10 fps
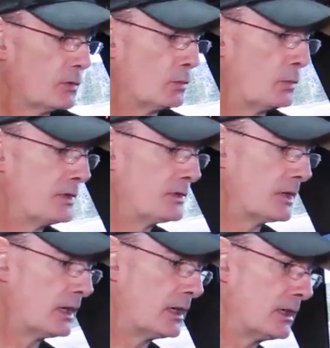which
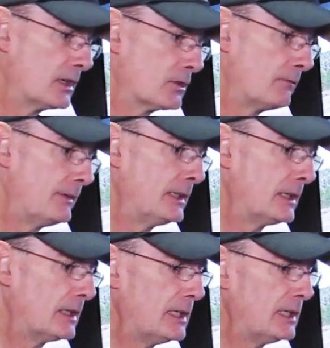are
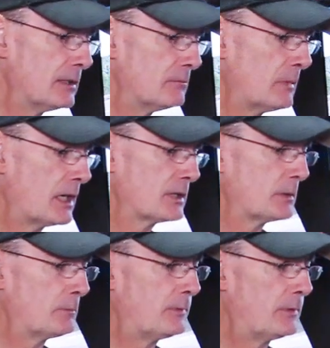conveniently marked
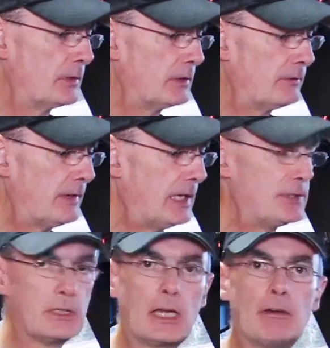up for a fairly
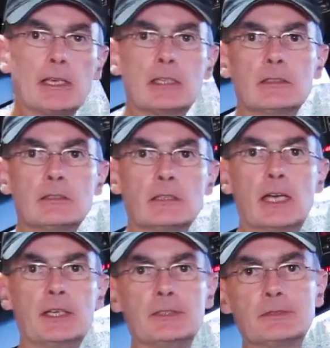generic
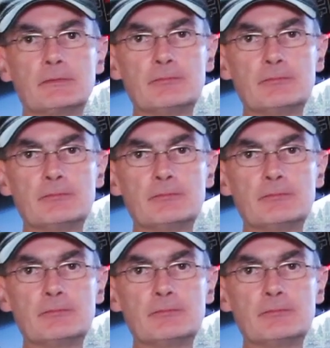and